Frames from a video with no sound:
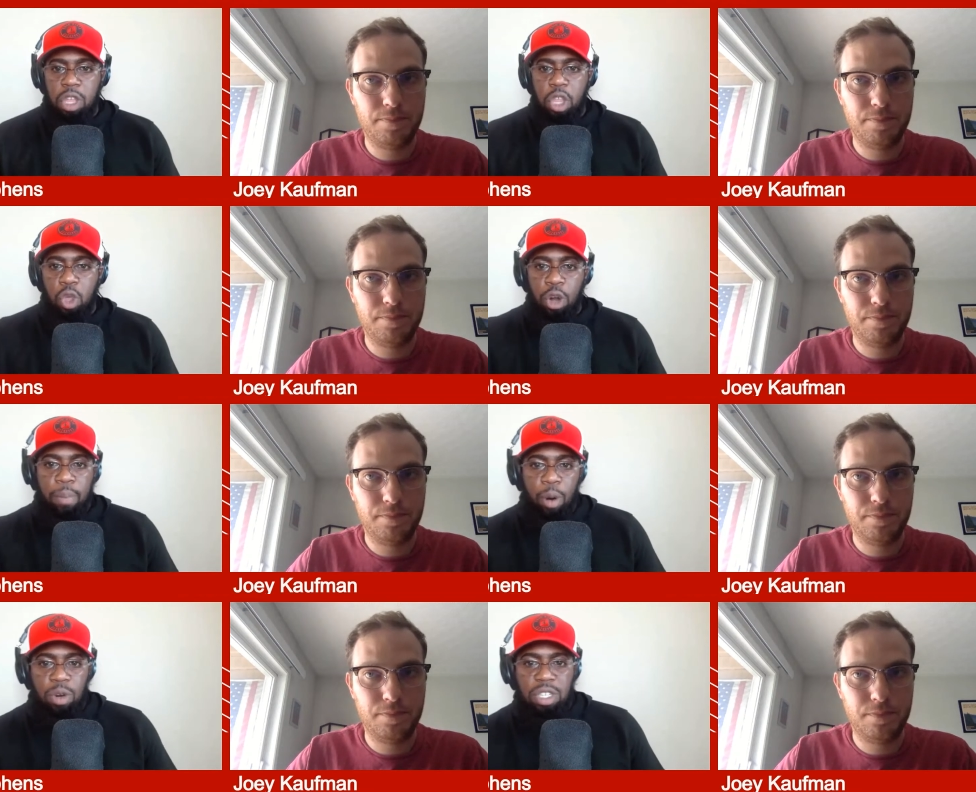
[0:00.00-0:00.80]
Speaker 1: the
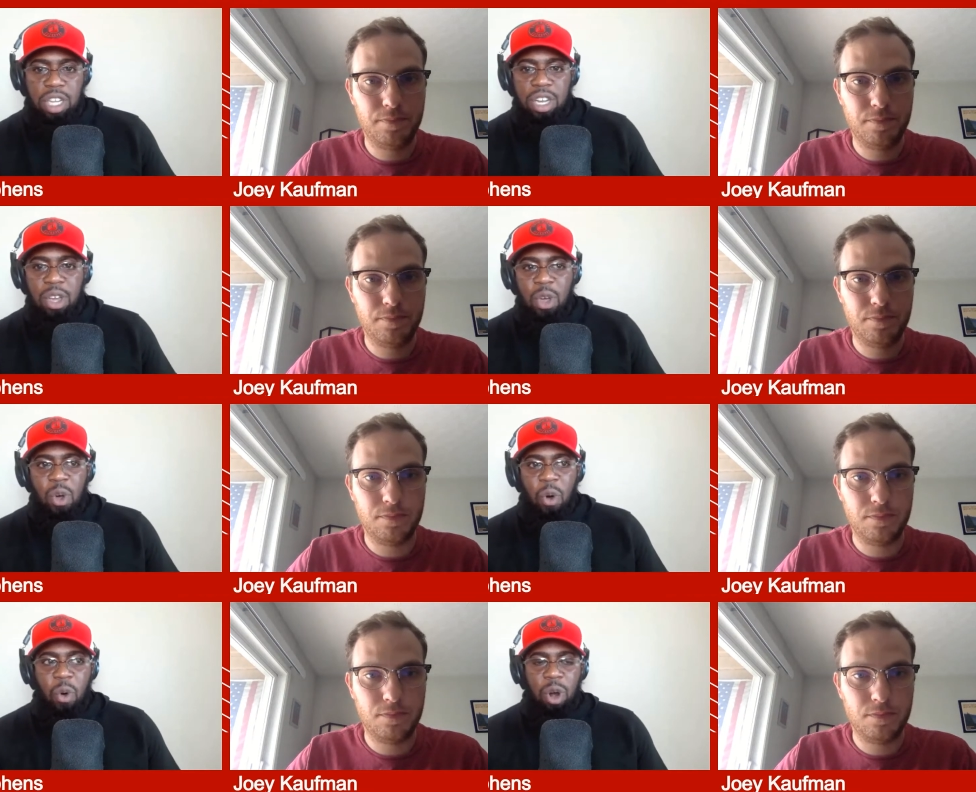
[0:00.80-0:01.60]
third person
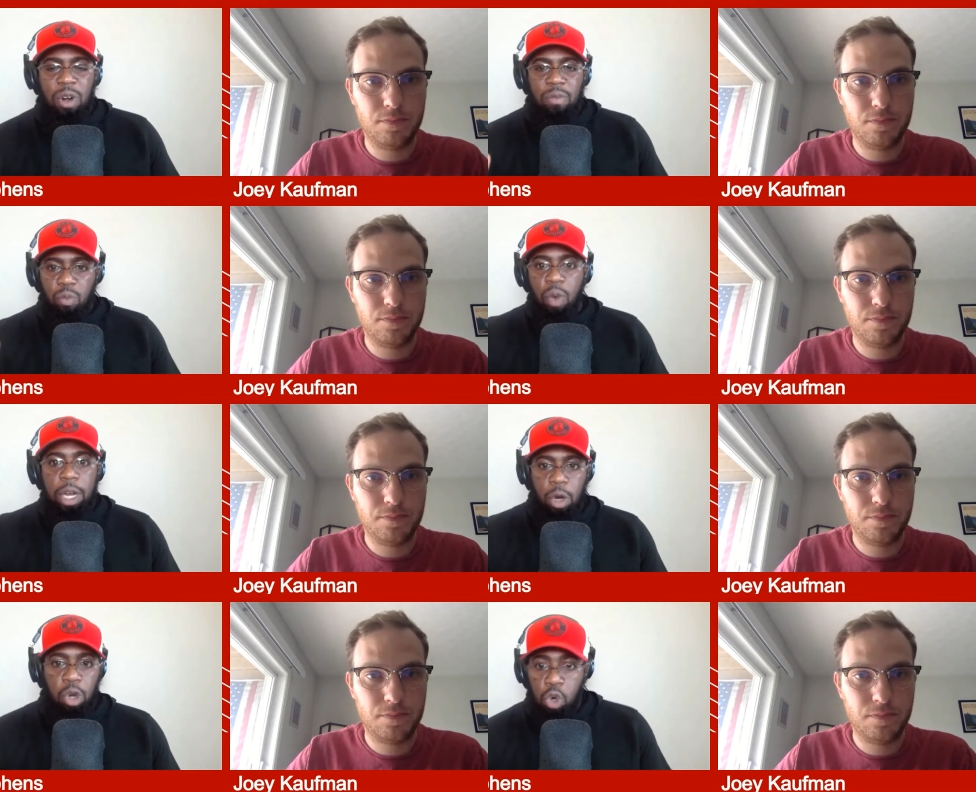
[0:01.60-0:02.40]
or
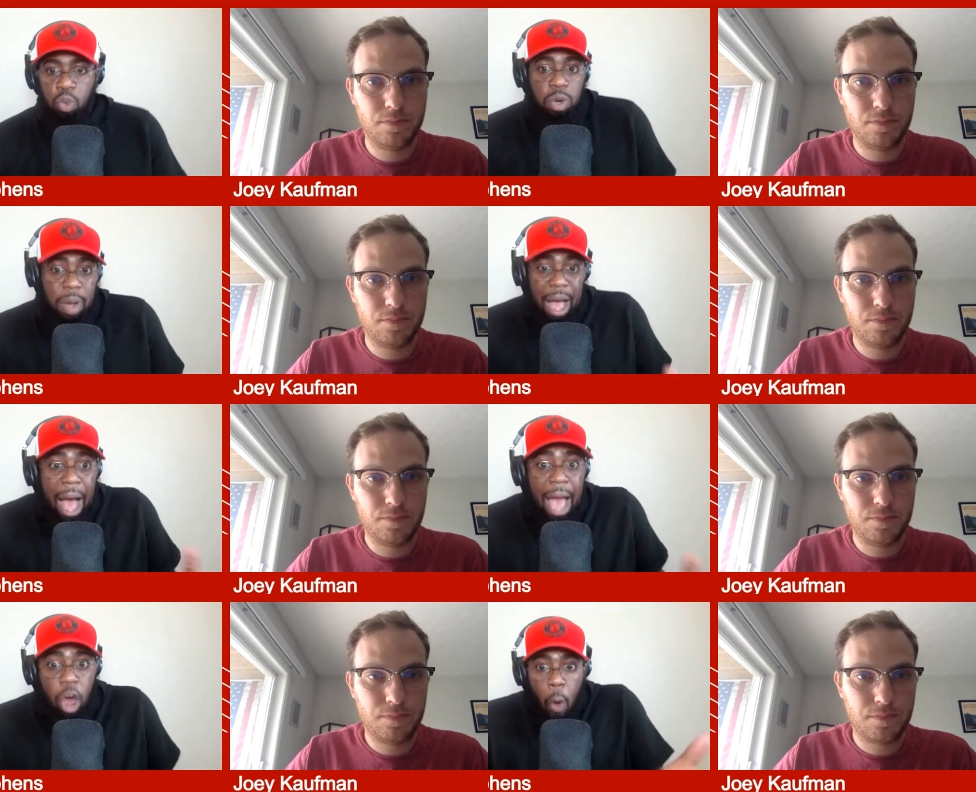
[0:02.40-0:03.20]
Ruckert, who
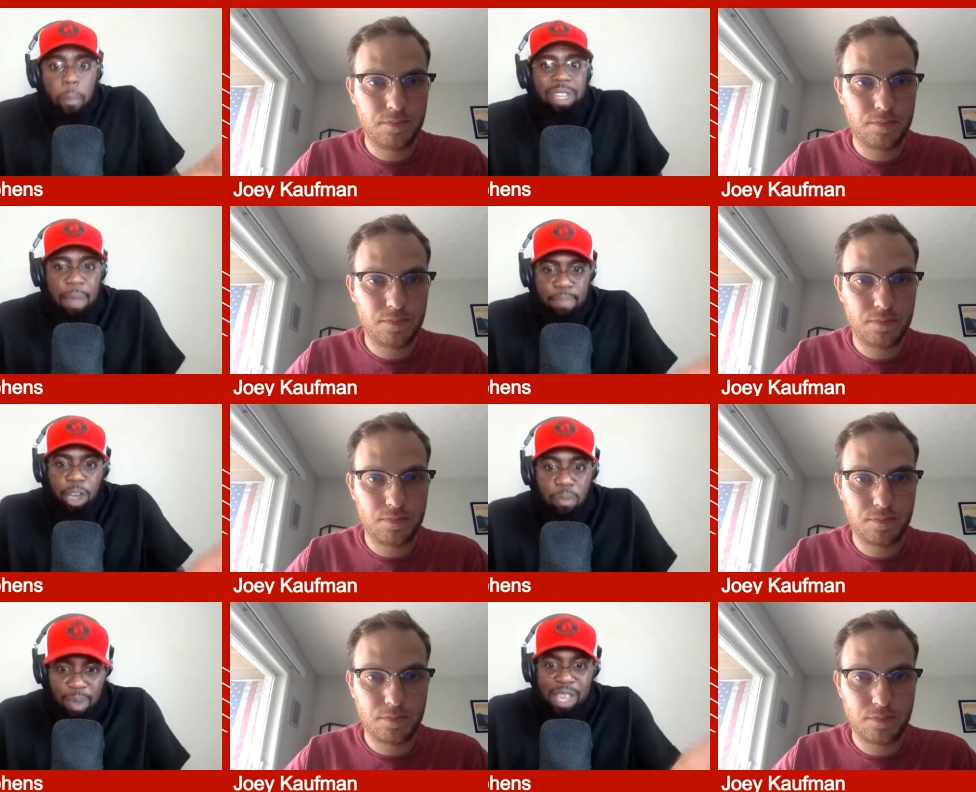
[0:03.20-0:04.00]
I hope is a
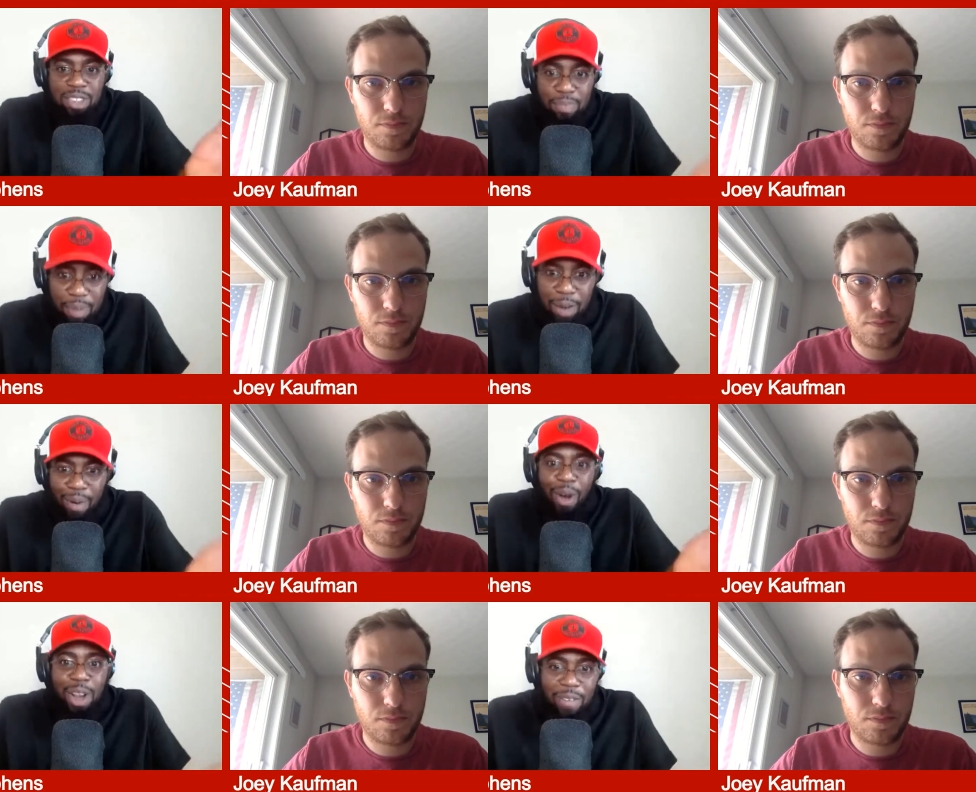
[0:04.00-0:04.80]
bigger piece and bigger
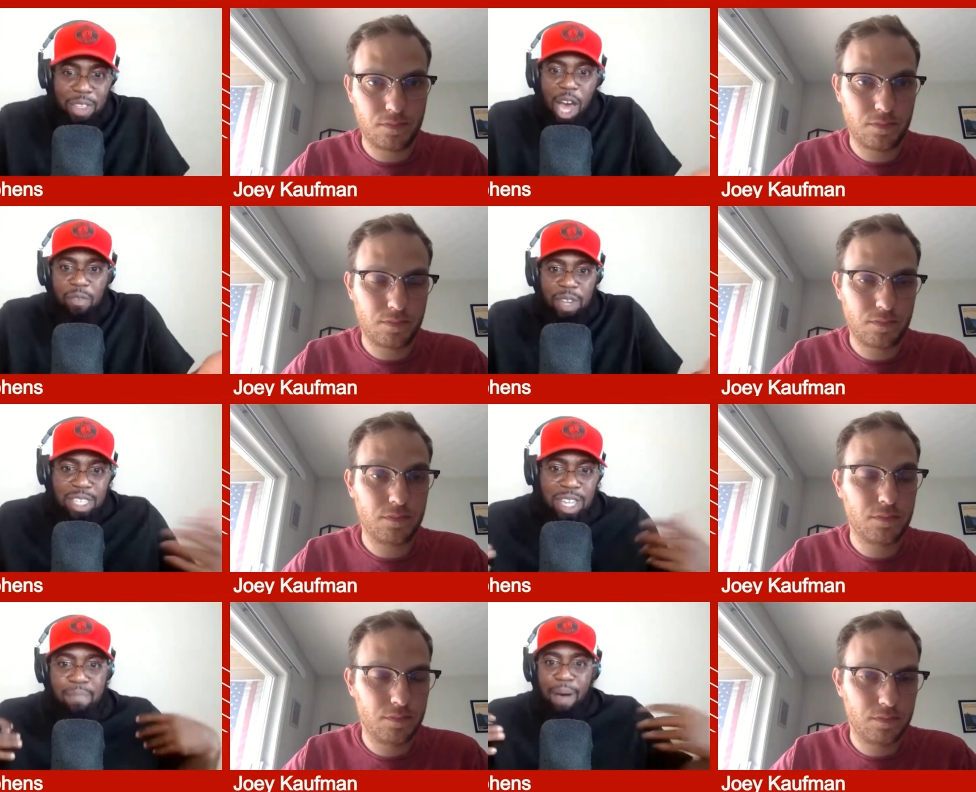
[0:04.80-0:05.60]
part of the offense.